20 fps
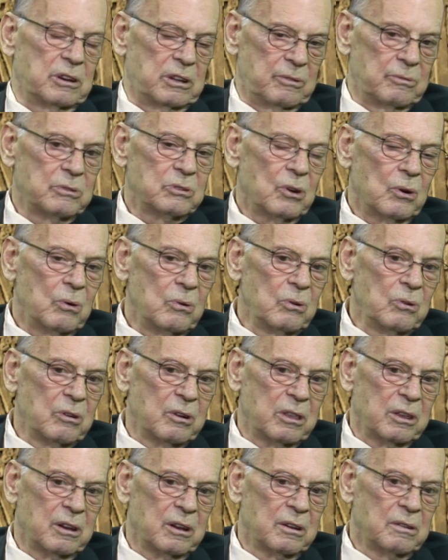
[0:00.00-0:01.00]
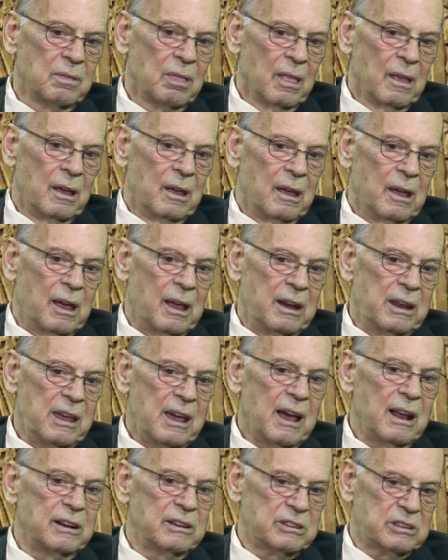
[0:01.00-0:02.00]
he was older then, and he
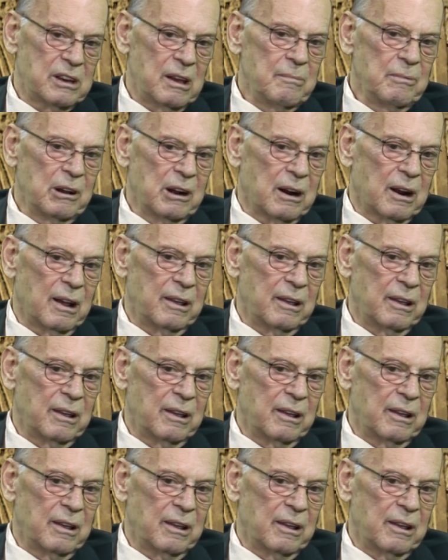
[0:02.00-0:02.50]
had a seminar.